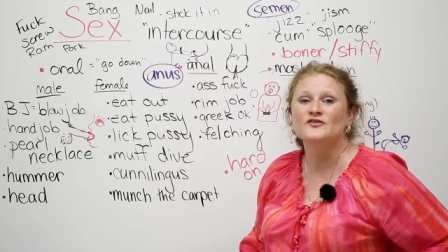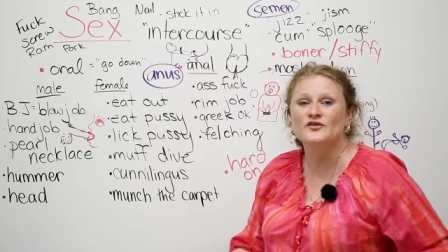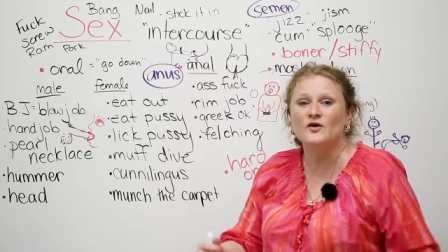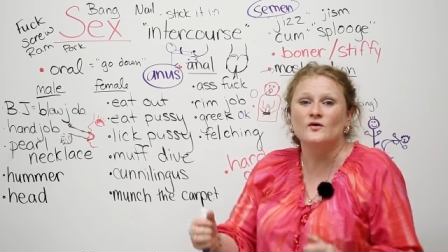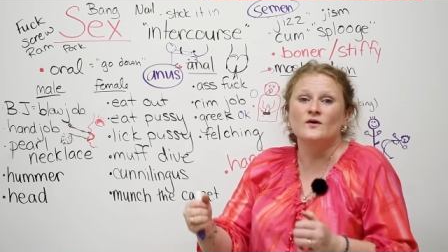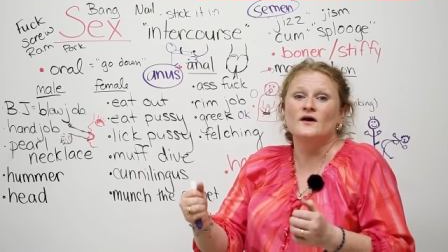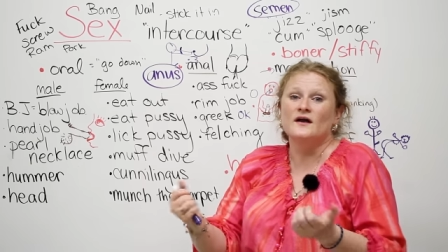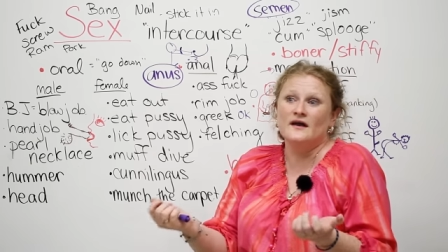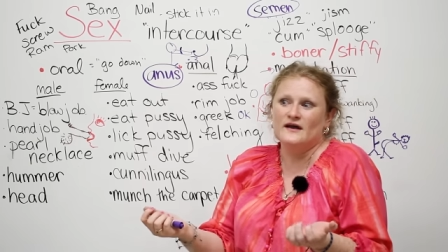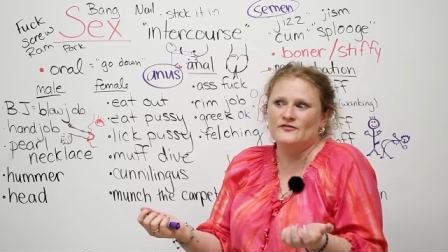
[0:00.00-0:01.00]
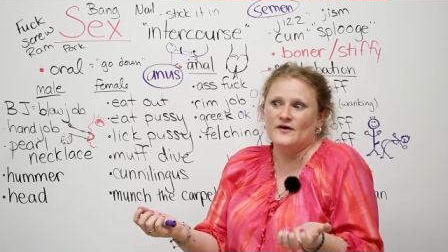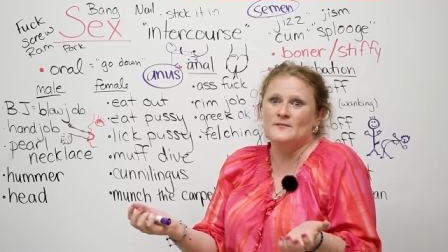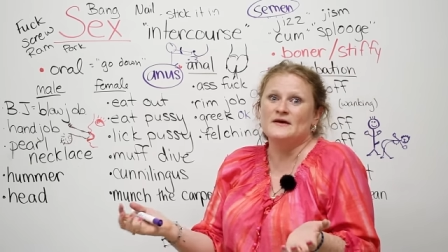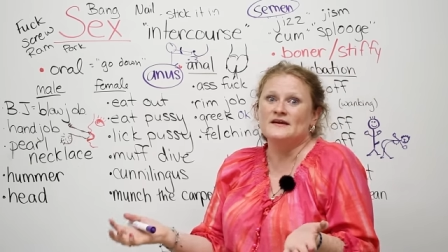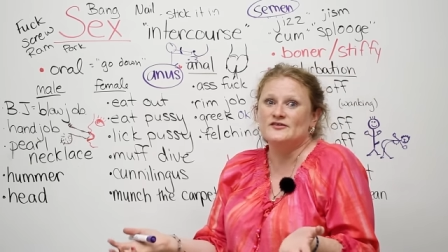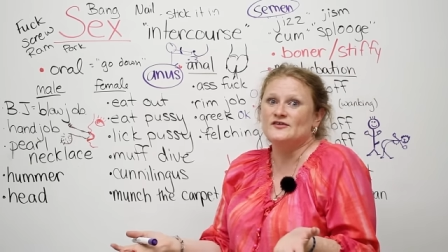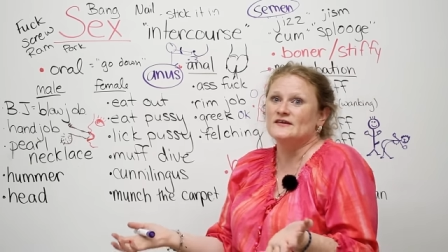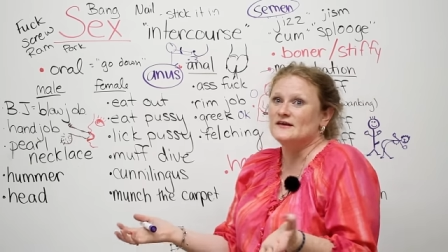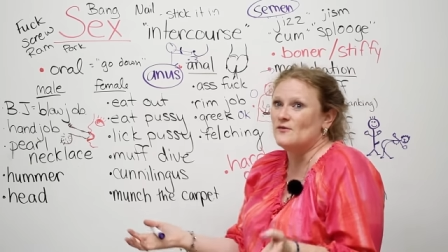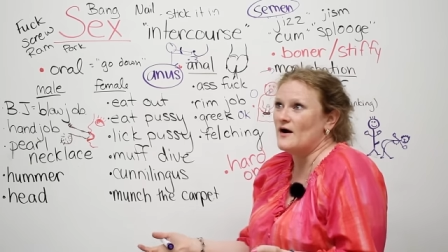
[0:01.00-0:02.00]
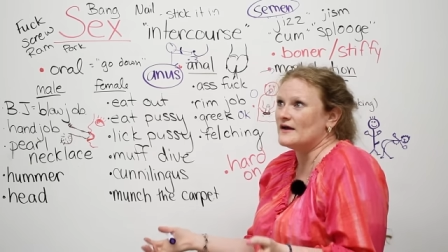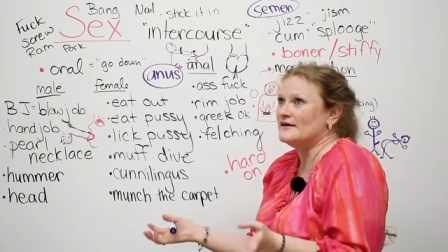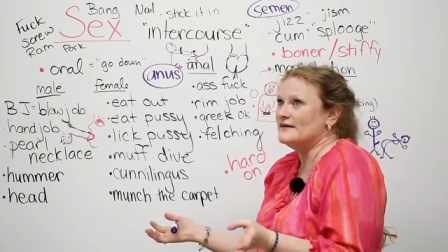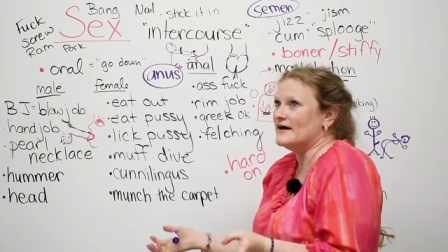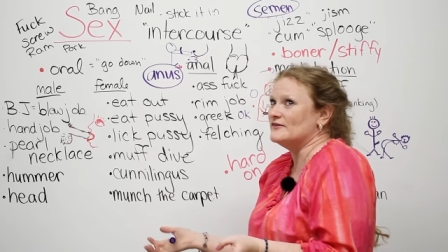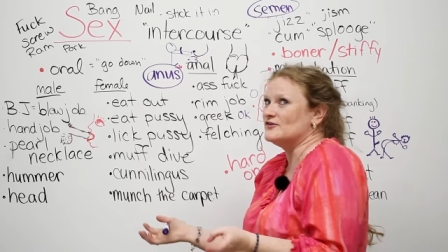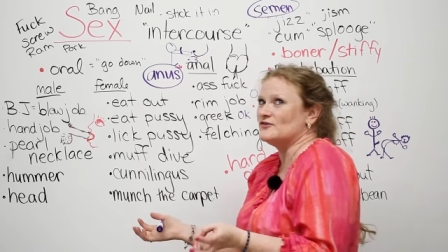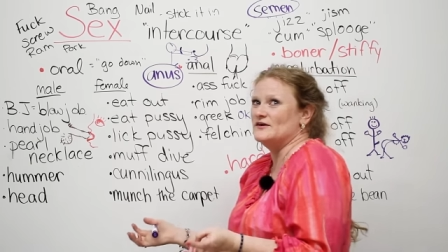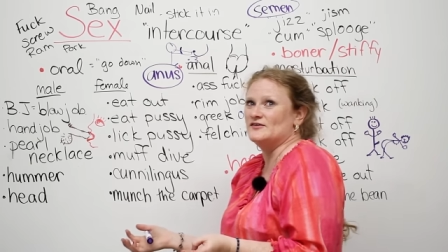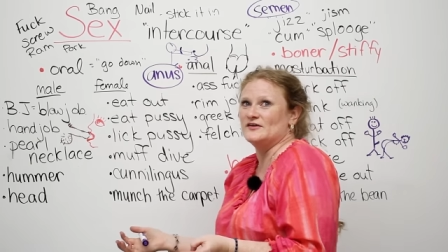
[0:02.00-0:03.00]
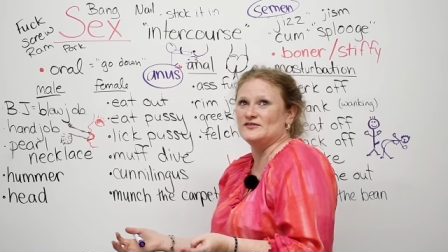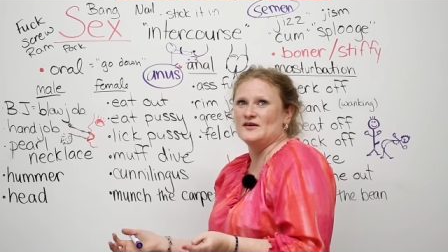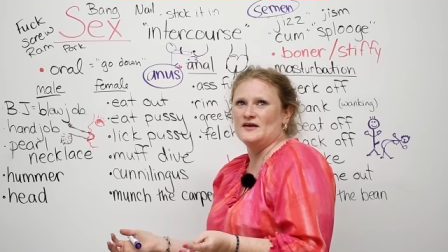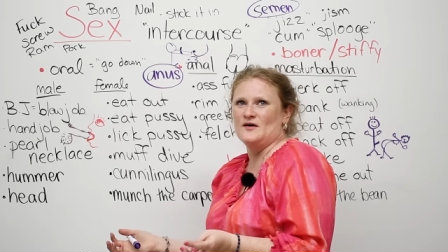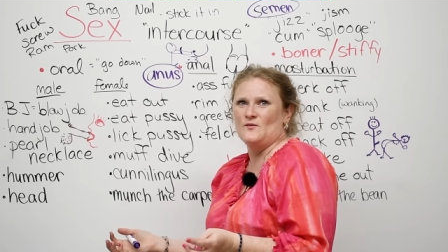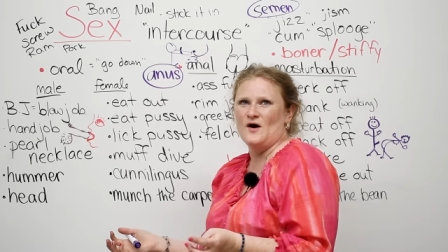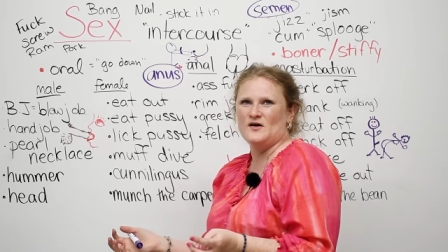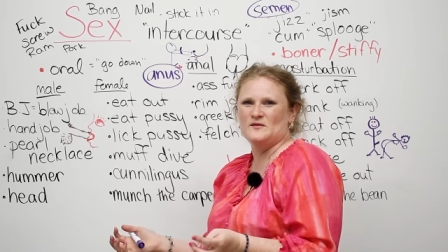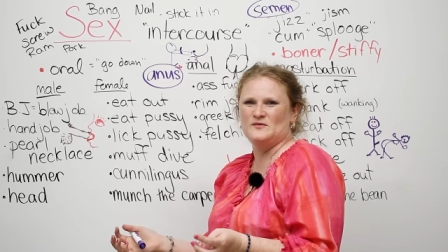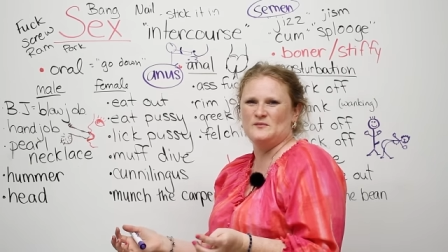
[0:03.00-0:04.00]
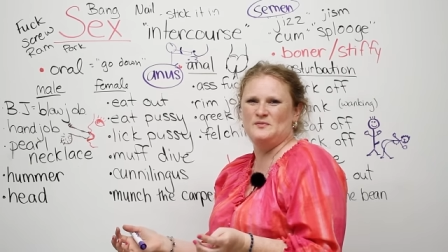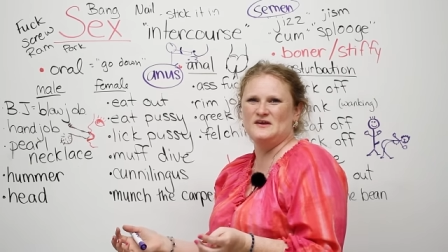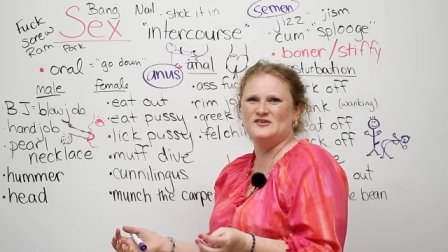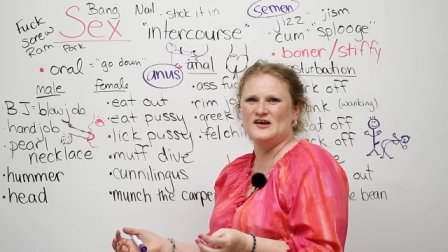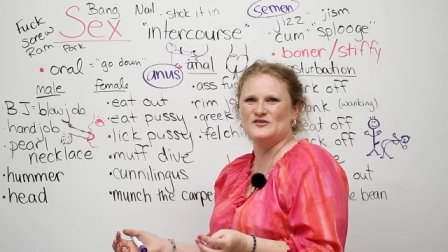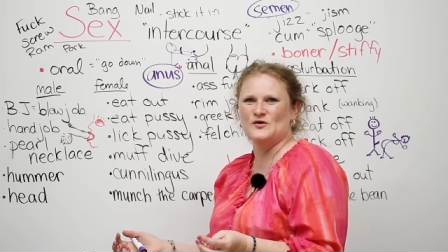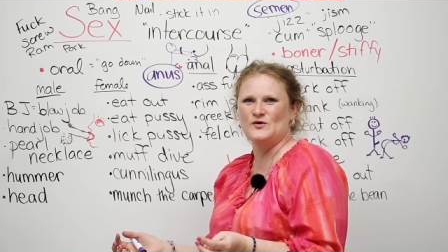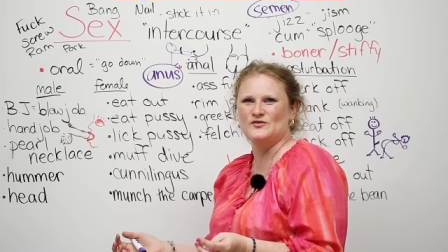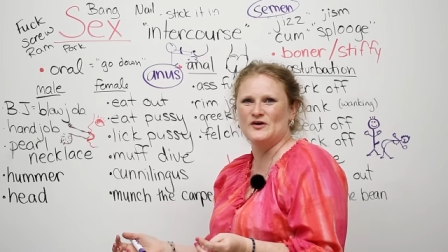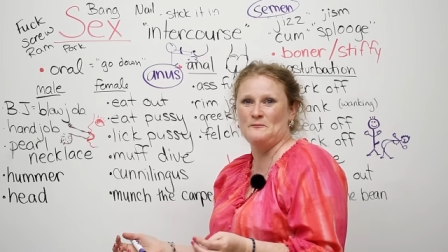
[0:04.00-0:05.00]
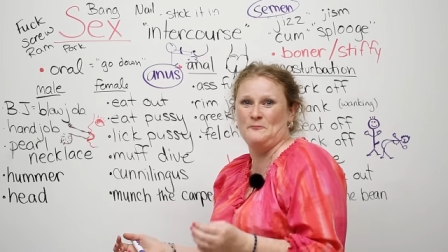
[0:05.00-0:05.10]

So if I'm innocently walking down the street and says, Welcome to BJ's Wholesale,